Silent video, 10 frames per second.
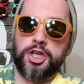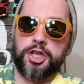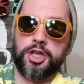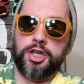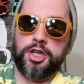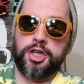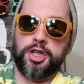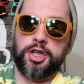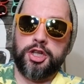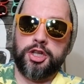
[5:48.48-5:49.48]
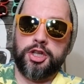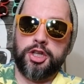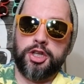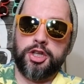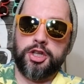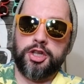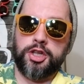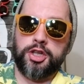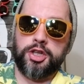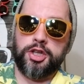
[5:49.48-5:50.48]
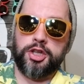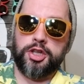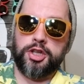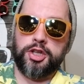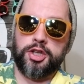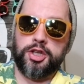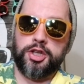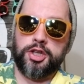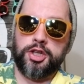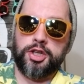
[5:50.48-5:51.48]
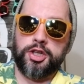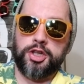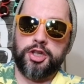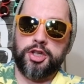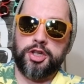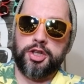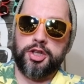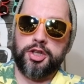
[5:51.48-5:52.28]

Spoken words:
Nothing is said.